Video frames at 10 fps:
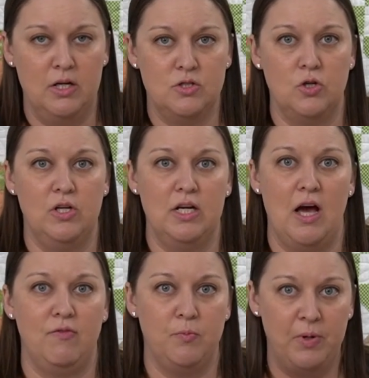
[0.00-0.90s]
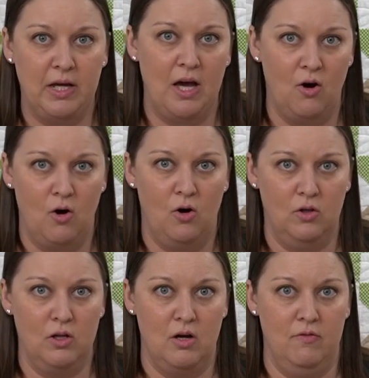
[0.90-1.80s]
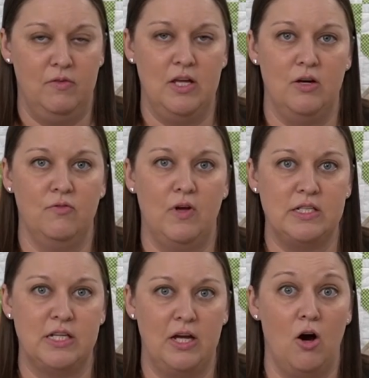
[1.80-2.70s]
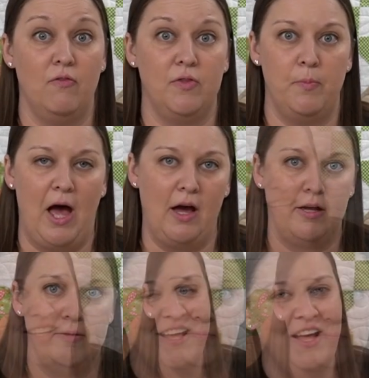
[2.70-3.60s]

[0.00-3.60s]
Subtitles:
so you didn't have to pick out all of the interfacing off the back.